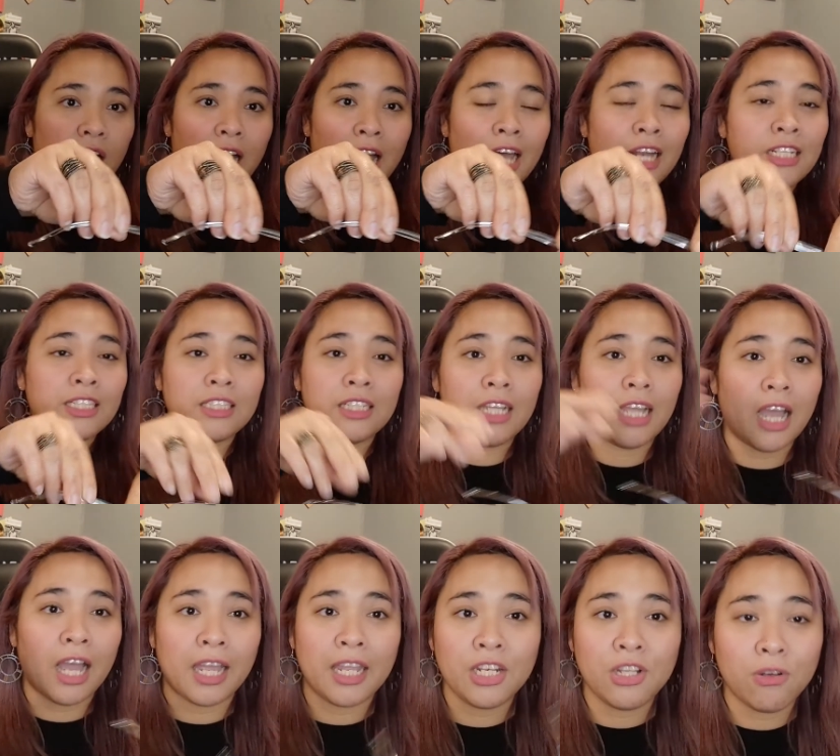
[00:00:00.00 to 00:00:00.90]
Honestly,
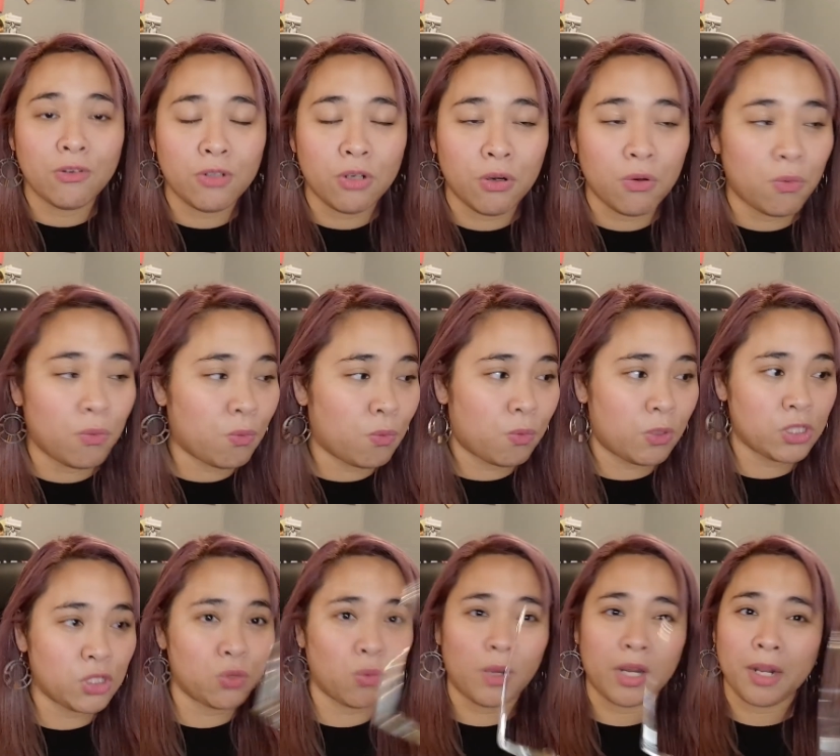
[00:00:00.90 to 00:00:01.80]
I don't know
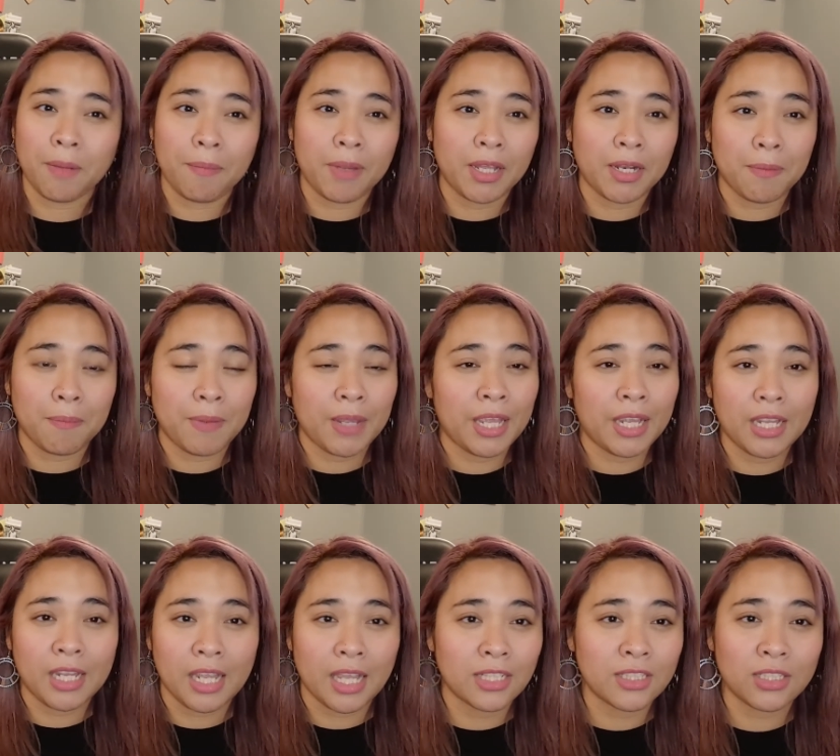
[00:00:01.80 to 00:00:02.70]
which one I'm gonna
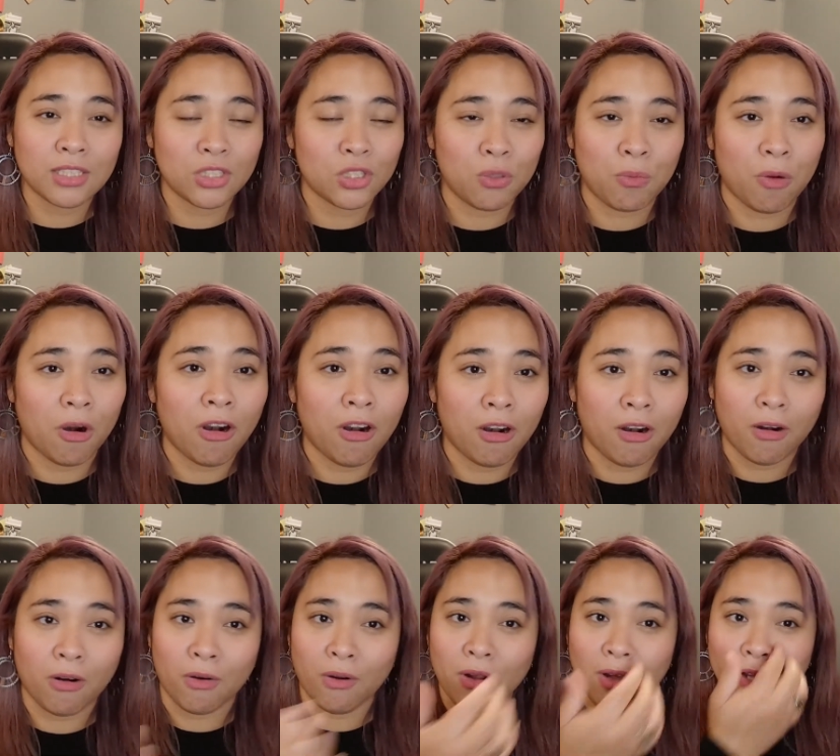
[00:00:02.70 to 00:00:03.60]
pick yes
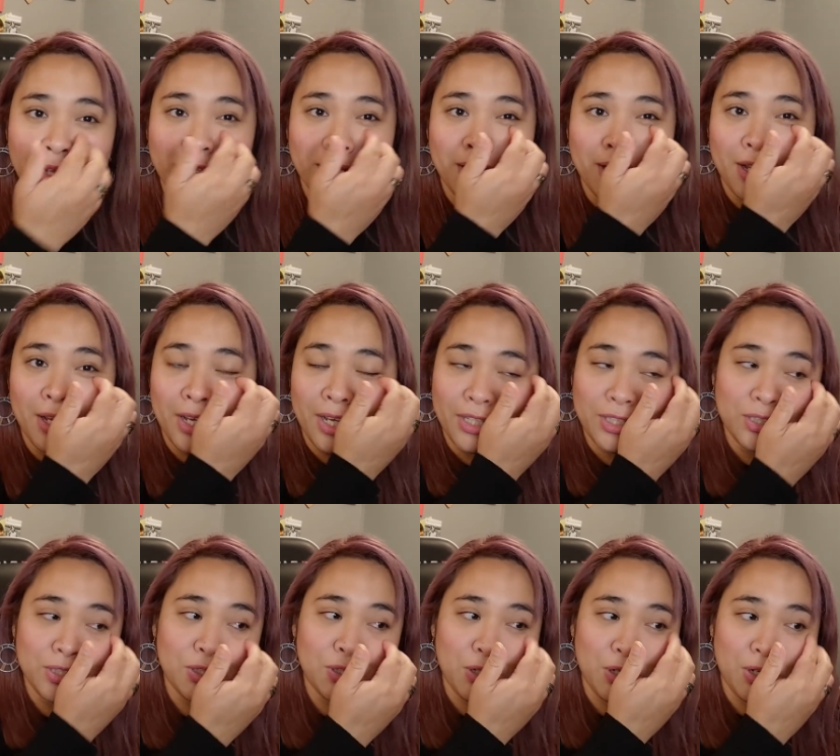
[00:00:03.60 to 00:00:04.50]
tomorrow
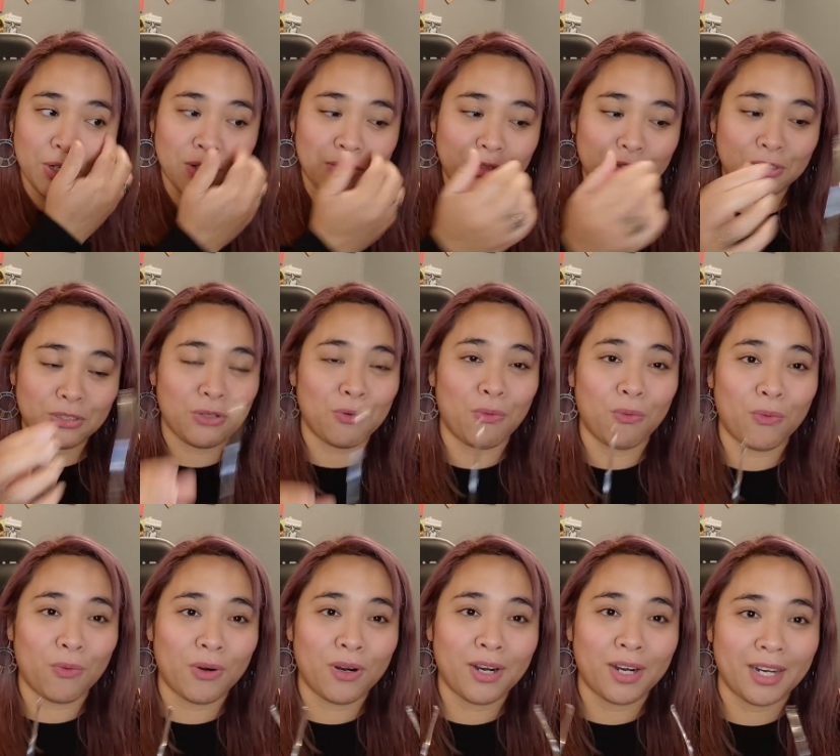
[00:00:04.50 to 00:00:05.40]
to to
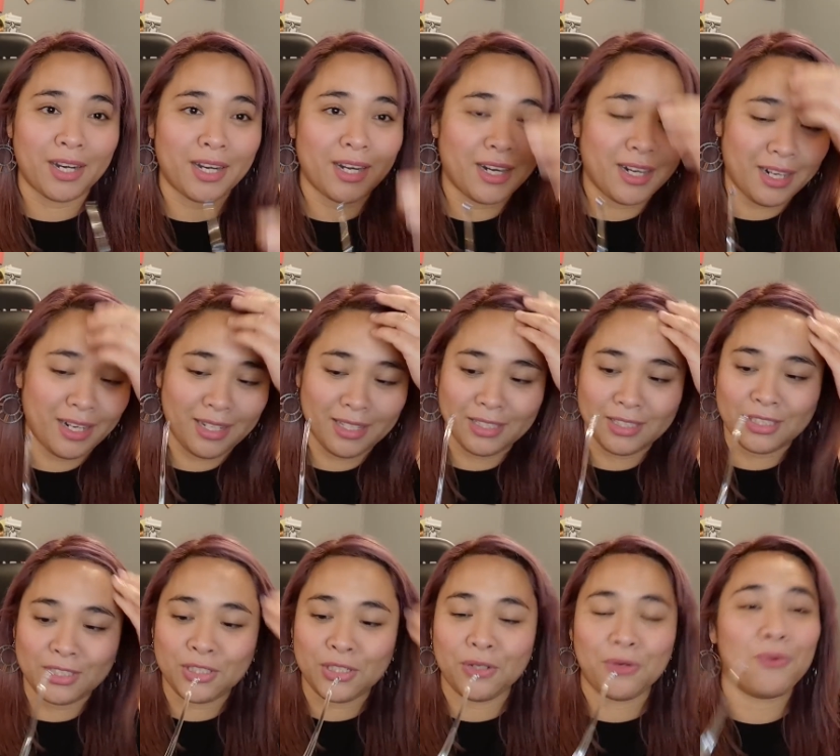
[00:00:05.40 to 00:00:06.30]
work
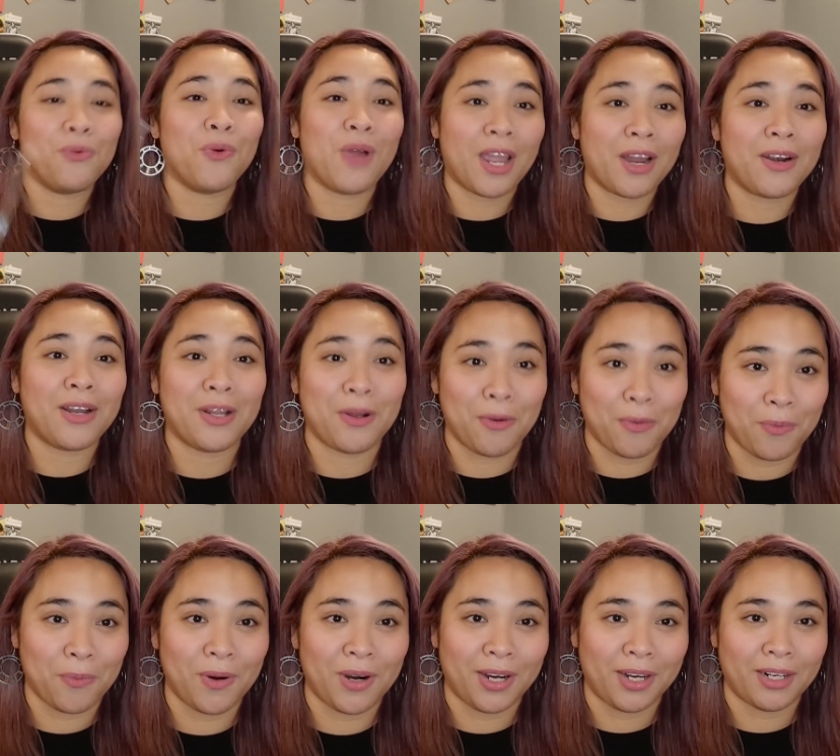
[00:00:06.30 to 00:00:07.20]
to wear at
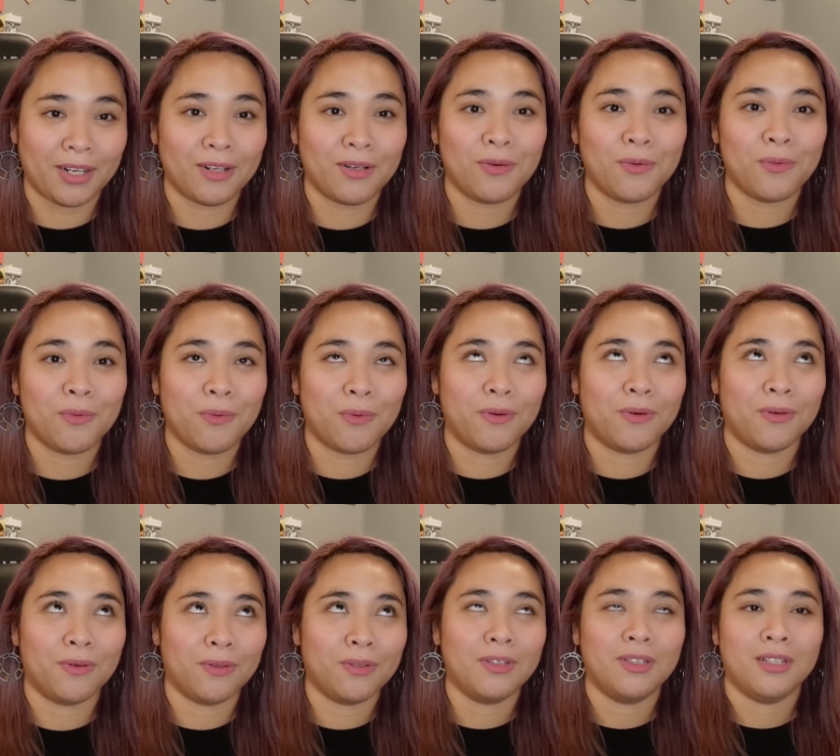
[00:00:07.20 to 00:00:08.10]
work. Whoa,
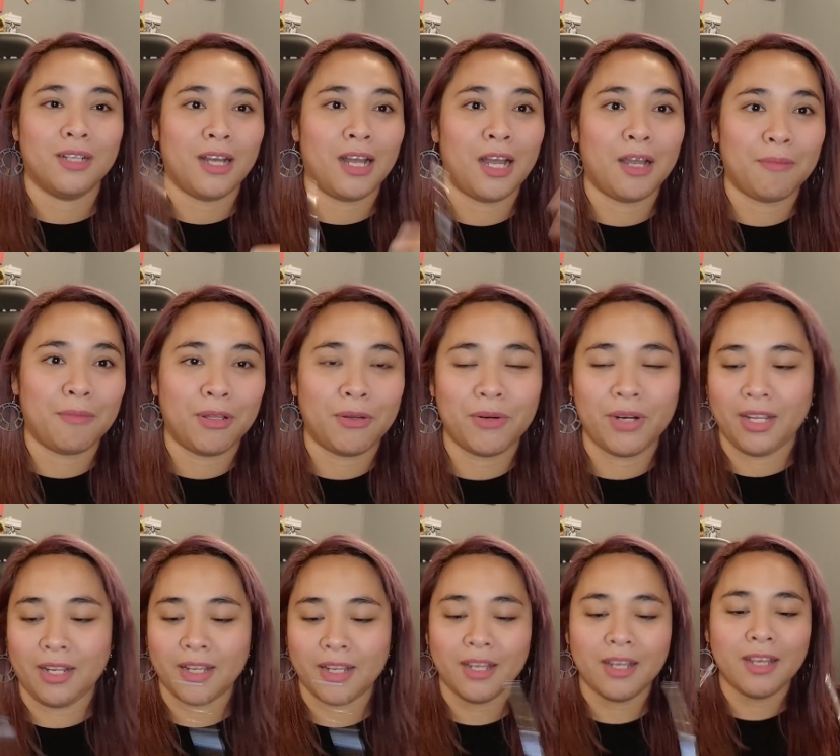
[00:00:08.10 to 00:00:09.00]
I'm
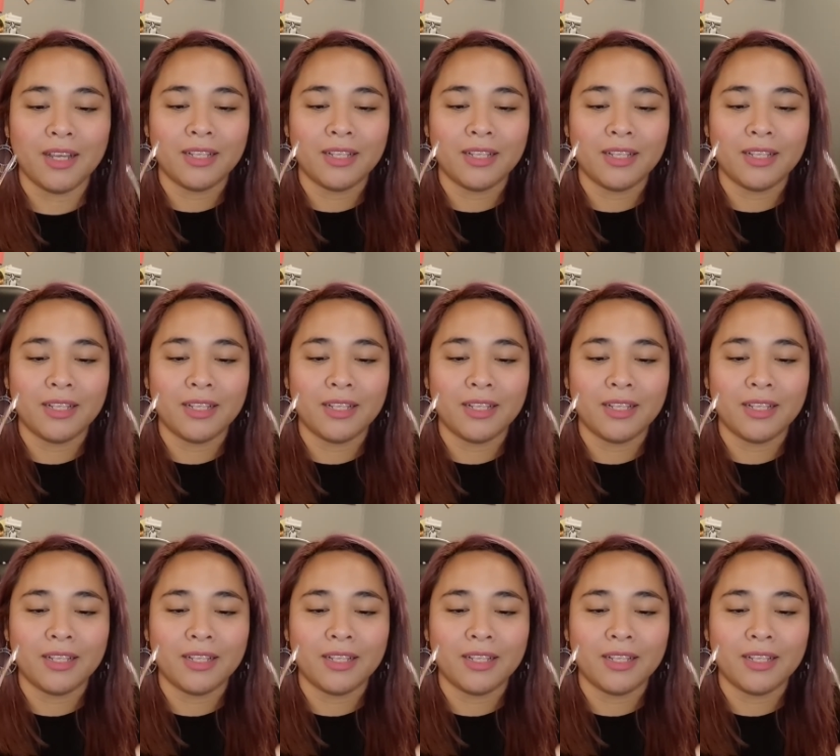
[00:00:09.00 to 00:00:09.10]
loading.